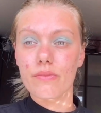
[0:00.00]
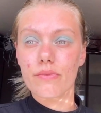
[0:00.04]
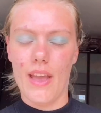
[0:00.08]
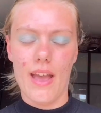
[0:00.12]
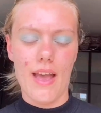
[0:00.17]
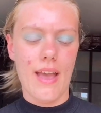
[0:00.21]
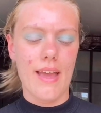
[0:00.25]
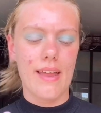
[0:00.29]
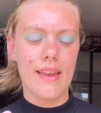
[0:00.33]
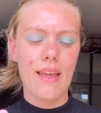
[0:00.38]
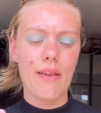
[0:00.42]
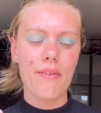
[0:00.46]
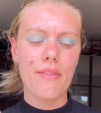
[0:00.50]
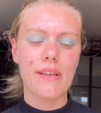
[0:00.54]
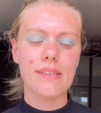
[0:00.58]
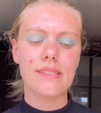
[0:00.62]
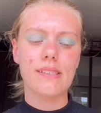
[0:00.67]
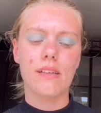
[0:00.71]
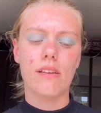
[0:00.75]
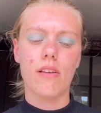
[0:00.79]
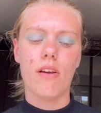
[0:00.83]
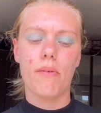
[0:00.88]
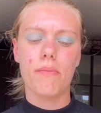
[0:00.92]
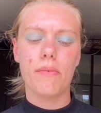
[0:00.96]
Now that's
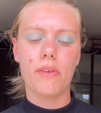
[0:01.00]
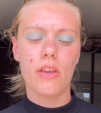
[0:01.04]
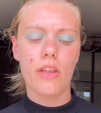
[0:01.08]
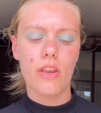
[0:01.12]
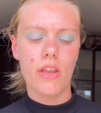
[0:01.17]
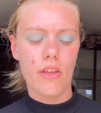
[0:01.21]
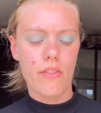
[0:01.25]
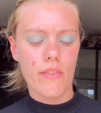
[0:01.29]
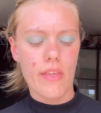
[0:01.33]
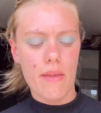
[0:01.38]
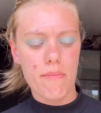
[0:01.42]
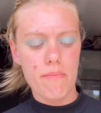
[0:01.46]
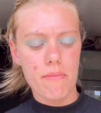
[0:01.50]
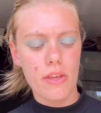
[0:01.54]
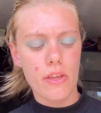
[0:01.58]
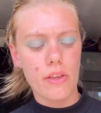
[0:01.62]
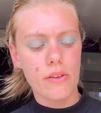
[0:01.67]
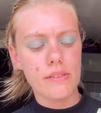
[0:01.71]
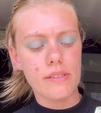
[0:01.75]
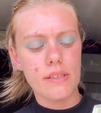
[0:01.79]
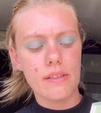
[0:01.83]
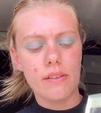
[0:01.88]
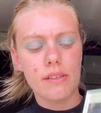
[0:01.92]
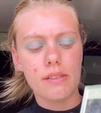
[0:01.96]
done, I'm going to then be
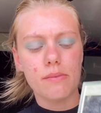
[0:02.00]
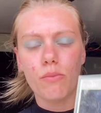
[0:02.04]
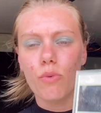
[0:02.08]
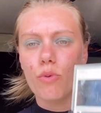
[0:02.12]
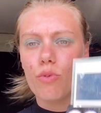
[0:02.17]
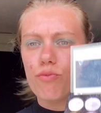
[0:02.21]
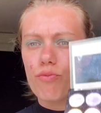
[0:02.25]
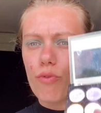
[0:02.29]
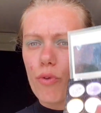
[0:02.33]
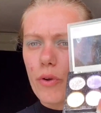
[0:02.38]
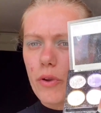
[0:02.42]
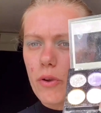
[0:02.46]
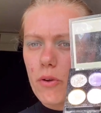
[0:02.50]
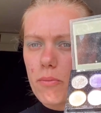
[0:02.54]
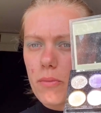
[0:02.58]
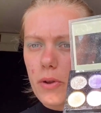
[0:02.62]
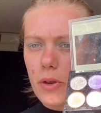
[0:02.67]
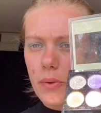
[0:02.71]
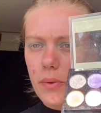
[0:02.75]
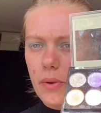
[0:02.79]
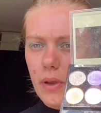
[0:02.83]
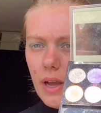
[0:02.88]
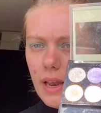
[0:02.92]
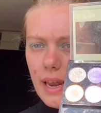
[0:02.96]
using this more royal
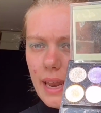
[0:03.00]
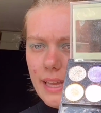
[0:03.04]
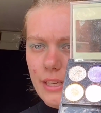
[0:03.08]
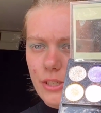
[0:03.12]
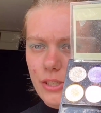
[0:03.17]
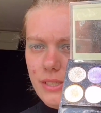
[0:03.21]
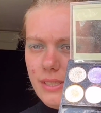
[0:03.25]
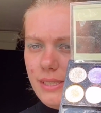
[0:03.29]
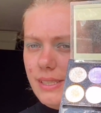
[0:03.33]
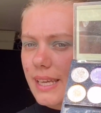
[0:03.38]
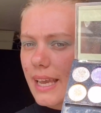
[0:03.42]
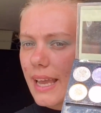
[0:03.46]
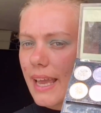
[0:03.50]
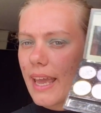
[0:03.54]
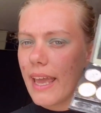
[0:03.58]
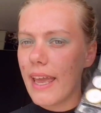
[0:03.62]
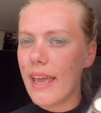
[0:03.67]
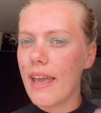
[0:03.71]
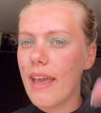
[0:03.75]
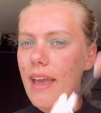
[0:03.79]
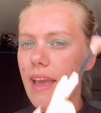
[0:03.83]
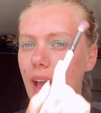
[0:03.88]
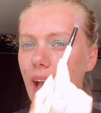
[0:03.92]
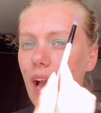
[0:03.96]
blue colour just here, and
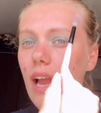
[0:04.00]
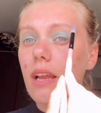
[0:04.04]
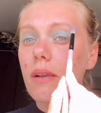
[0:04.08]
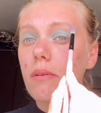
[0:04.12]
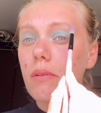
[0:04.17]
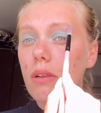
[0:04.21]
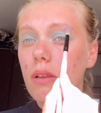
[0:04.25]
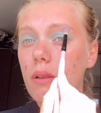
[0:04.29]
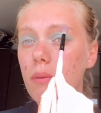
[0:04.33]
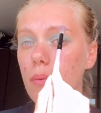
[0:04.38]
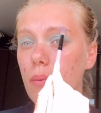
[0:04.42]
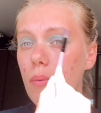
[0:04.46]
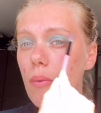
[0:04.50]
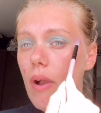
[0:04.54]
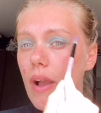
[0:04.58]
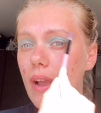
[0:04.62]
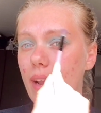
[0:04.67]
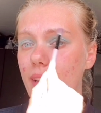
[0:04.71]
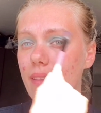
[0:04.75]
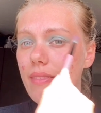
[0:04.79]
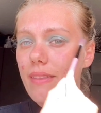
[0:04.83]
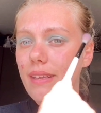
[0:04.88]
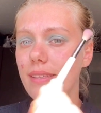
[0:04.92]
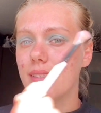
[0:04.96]
I'm going to be
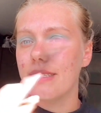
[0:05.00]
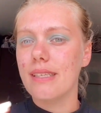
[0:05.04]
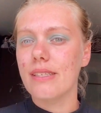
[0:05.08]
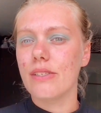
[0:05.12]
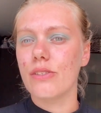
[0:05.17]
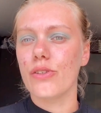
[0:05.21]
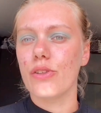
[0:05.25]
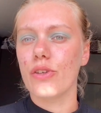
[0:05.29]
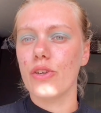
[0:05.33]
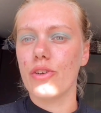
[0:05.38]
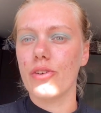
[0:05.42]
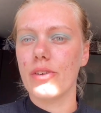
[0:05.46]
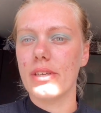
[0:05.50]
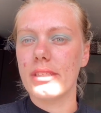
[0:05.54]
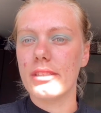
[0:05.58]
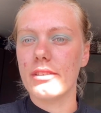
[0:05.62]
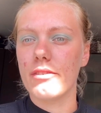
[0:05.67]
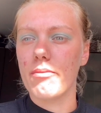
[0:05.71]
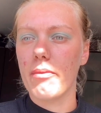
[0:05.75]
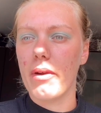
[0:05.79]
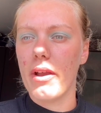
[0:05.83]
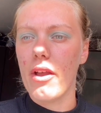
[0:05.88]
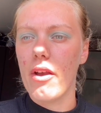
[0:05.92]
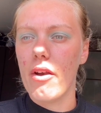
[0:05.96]
working this into the crease
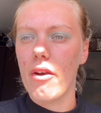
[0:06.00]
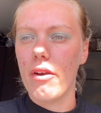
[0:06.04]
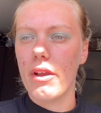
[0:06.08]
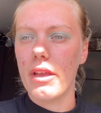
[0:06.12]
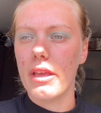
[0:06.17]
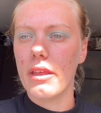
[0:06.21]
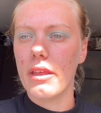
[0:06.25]
of my eye.